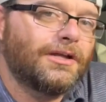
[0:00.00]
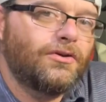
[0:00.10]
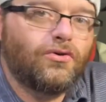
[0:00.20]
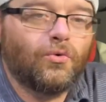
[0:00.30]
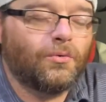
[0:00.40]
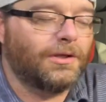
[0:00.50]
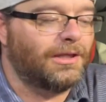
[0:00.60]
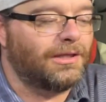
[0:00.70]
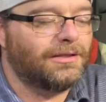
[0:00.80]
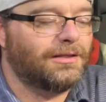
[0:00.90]

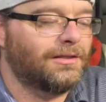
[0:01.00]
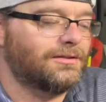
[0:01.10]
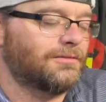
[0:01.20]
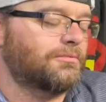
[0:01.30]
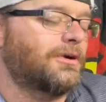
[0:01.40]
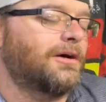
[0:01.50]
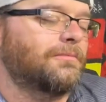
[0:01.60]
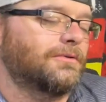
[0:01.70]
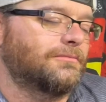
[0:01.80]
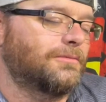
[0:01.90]
annoying is the
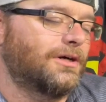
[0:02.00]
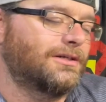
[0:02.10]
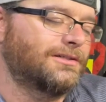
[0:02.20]
problem.